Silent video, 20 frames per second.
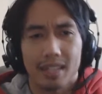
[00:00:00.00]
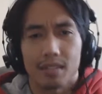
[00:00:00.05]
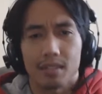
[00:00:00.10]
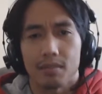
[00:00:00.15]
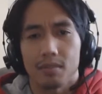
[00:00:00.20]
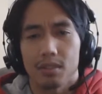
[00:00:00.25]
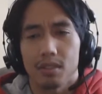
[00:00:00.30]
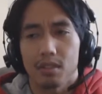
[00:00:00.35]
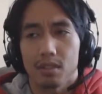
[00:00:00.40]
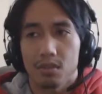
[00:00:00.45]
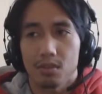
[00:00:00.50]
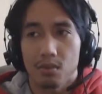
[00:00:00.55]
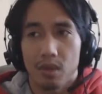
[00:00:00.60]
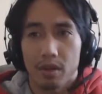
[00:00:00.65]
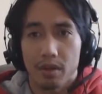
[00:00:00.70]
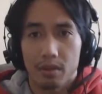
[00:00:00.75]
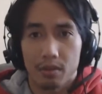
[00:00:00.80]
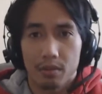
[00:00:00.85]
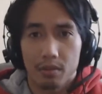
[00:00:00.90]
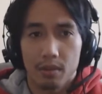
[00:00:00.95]
up. You just
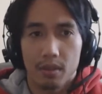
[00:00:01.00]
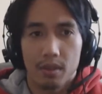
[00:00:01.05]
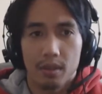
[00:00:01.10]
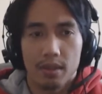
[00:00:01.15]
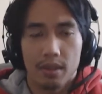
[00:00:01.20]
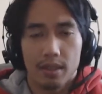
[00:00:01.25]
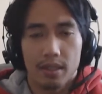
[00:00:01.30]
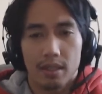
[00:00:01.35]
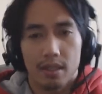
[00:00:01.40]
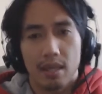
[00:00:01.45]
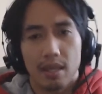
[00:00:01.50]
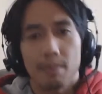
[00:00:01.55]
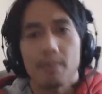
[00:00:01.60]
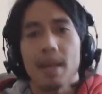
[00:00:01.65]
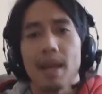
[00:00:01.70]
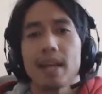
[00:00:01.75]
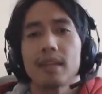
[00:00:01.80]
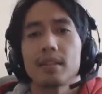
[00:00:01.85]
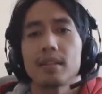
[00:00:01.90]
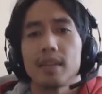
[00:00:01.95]
want to get
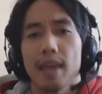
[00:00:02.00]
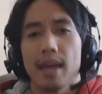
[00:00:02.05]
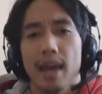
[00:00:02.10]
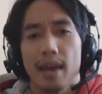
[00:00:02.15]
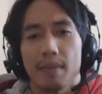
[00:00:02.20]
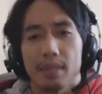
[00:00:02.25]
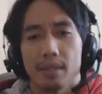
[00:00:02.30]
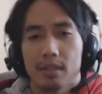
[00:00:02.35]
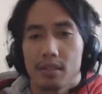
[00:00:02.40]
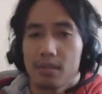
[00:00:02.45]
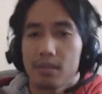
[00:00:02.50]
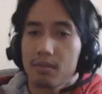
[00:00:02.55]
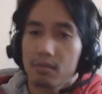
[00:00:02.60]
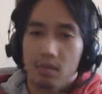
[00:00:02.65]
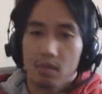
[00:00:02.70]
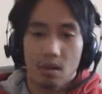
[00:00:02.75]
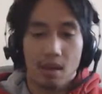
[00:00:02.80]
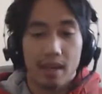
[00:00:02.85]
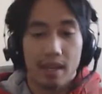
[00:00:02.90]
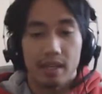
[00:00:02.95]
back in the habits.
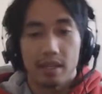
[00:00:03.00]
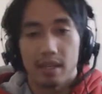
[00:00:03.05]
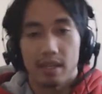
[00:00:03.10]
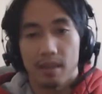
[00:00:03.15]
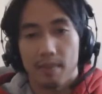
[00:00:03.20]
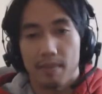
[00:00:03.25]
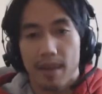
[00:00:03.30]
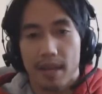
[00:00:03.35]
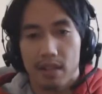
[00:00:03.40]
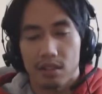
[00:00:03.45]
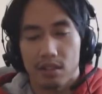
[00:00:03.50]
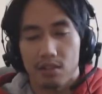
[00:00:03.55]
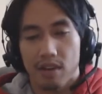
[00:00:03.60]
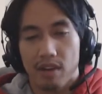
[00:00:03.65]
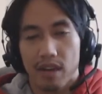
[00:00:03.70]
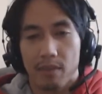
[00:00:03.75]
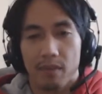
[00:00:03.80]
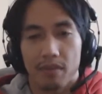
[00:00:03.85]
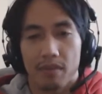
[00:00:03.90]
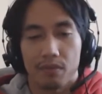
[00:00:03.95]
I need to get back in
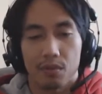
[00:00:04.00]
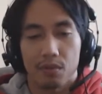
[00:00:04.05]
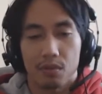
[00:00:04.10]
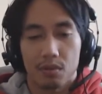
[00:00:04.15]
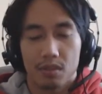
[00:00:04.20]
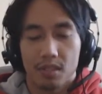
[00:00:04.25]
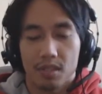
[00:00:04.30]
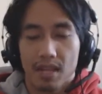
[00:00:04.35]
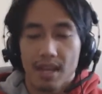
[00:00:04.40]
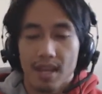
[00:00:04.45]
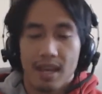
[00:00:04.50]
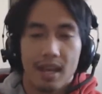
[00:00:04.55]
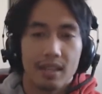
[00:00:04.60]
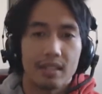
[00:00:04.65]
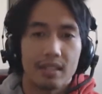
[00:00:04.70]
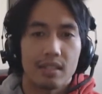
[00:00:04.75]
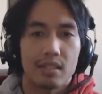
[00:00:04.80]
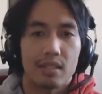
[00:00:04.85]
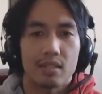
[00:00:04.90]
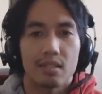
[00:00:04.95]
tracking my foods. I
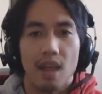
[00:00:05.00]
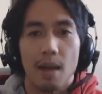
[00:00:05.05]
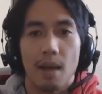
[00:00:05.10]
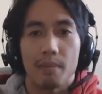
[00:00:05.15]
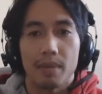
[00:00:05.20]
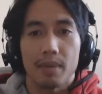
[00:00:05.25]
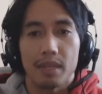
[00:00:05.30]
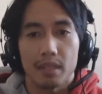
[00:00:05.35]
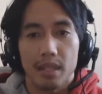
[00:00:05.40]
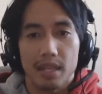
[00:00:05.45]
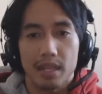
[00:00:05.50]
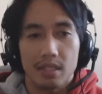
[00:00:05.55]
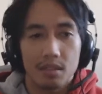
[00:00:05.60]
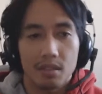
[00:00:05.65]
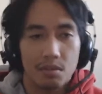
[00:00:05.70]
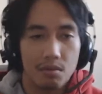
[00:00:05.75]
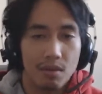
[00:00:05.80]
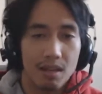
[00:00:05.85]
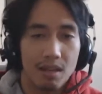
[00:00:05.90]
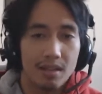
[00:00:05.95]
need to stop being
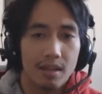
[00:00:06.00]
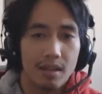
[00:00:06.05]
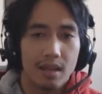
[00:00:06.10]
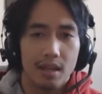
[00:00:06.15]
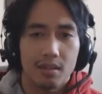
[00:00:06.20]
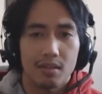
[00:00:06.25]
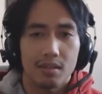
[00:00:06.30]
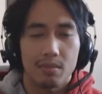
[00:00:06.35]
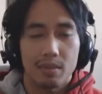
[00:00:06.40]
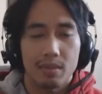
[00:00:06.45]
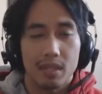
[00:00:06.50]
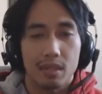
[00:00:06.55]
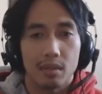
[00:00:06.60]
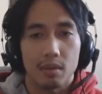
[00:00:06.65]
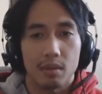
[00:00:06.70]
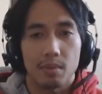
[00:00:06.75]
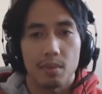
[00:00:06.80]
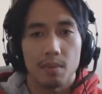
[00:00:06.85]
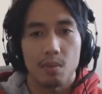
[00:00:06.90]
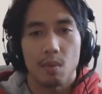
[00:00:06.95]
lazy throughout the house, be a
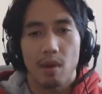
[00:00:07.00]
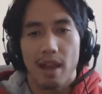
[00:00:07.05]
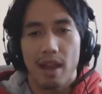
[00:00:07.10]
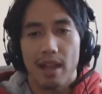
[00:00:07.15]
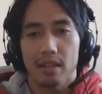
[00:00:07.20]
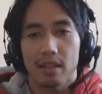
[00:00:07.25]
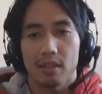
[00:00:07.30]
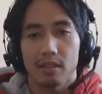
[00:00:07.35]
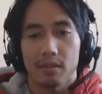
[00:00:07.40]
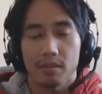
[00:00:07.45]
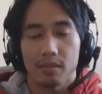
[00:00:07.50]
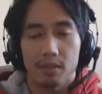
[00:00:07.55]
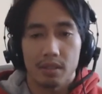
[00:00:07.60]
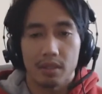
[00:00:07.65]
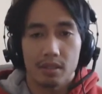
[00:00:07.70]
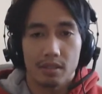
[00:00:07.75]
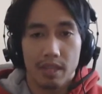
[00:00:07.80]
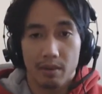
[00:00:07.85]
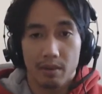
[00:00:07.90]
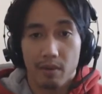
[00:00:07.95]
little bit more active,
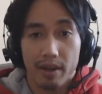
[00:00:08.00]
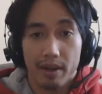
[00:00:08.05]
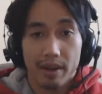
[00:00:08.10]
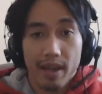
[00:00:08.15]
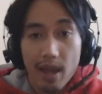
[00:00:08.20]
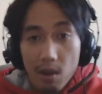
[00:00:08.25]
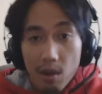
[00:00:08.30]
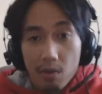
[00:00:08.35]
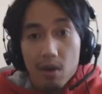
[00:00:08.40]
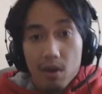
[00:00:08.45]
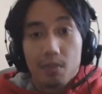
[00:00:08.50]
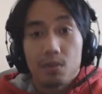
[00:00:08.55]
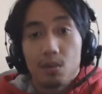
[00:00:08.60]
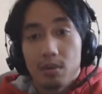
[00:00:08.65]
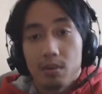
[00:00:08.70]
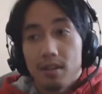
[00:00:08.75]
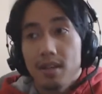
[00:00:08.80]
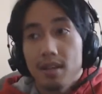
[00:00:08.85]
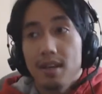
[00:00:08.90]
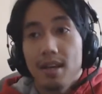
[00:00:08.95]
because like right now, what I'm
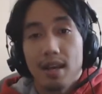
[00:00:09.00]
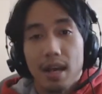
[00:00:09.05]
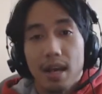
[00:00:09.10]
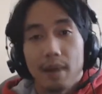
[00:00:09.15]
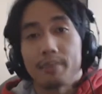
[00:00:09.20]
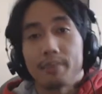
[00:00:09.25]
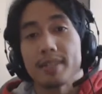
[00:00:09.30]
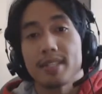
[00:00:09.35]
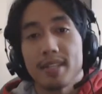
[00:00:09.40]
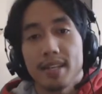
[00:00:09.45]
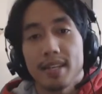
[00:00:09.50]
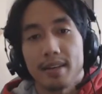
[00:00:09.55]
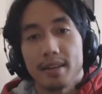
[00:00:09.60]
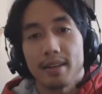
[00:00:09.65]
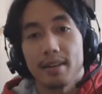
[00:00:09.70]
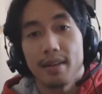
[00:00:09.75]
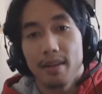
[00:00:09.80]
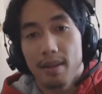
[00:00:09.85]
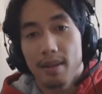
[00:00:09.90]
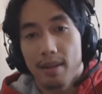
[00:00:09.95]
doing, I'm sitting,
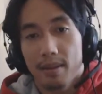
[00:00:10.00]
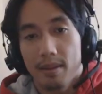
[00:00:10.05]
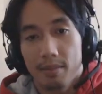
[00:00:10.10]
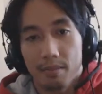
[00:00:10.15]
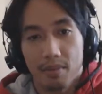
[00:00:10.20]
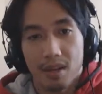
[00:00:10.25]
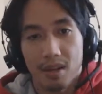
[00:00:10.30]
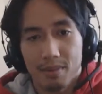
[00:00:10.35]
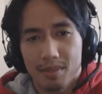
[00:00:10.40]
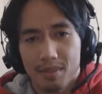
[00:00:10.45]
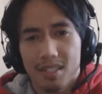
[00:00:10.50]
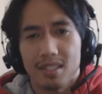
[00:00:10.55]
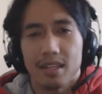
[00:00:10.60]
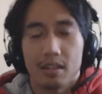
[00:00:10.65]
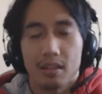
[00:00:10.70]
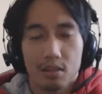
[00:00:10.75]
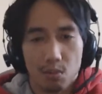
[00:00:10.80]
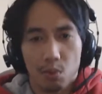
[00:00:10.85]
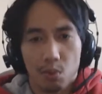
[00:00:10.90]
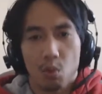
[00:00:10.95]
but I'm just
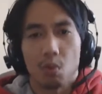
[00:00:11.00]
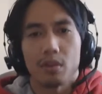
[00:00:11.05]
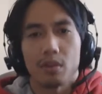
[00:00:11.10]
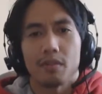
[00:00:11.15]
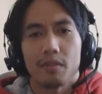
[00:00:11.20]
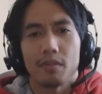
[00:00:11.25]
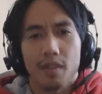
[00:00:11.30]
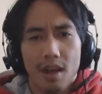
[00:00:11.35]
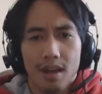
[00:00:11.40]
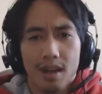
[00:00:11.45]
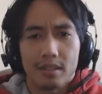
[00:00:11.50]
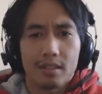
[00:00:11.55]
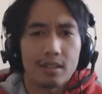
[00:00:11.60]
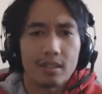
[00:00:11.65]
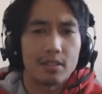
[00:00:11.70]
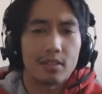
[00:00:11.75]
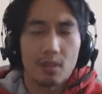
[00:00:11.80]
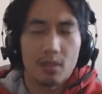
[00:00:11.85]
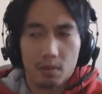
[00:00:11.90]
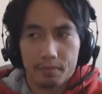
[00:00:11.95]
sitting to record the vlogs
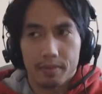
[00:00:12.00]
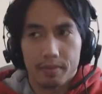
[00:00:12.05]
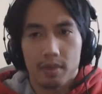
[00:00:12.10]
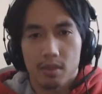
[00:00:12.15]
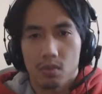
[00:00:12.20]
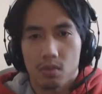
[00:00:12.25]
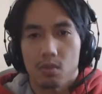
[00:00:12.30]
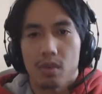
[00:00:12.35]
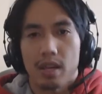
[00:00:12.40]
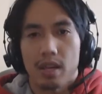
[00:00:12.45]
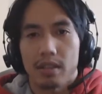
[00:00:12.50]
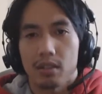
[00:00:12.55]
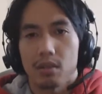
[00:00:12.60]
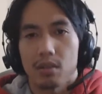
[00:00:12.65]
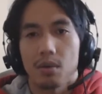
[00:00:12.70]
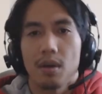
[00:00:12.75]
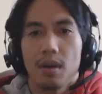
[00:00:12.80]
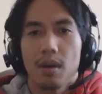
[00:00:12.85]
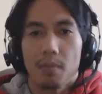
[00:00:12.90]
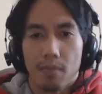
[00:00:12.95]
because this is what I do.
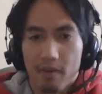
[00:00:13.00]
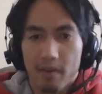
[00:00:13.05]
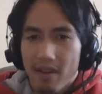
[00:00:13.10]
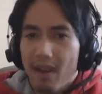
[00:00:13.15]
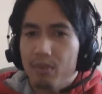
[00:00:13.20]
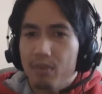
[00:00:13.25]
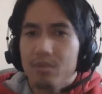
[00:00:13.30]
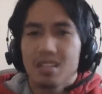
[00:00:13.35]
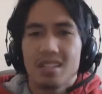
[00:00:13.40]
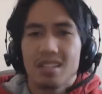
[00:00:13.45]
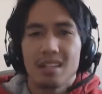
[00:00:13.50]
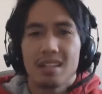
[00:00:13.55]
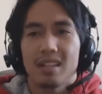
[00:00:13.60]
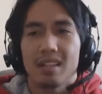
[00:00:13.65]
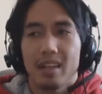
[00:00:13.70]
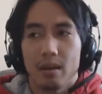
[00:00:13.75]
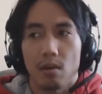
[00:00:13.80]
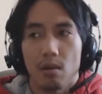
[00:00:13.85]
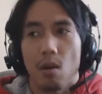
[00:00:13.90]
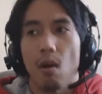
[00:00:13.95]
But if I was sitting
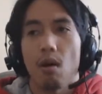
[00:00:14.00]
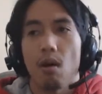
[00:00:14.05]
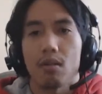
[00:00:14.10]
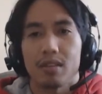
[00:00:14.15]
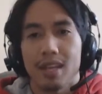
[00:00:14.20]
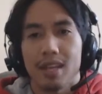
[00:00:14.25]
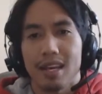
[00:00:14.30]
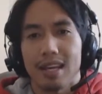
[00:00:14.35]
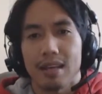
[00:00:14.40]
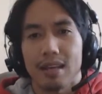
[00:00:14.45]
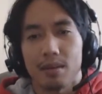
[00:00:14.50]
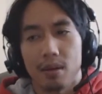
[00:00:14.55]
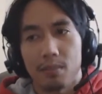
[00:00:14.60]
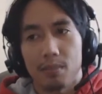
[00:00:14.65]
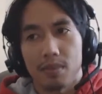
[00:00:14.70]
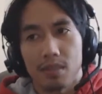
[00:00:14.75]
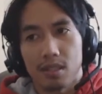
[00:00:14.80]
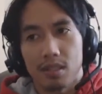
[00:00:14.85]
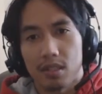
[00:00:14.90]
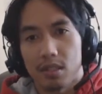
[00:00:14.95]
here all day up
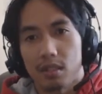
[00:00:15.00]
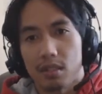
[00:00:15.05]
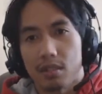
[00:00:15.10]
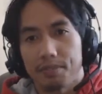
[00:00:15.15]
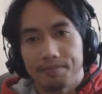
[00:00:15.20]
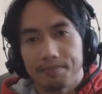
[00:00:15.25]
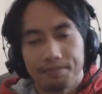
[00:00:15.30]
until